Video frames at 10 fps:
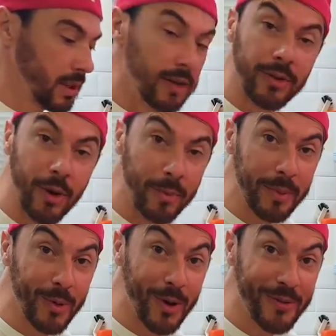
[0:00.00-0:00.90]
if you've got a
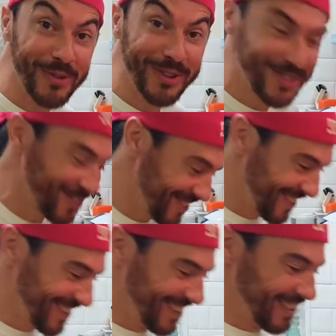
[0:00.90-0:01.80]
bit more confidence.
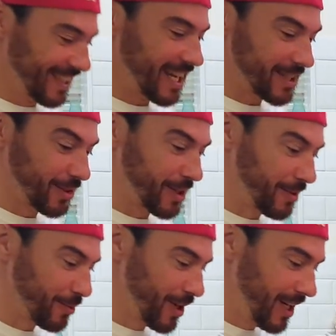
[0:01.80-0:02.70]
That's
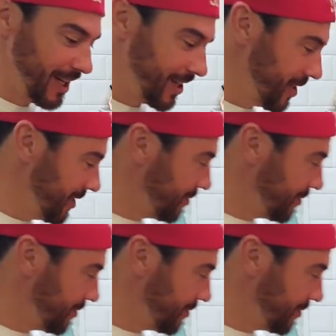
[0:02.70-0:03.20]
looking really good.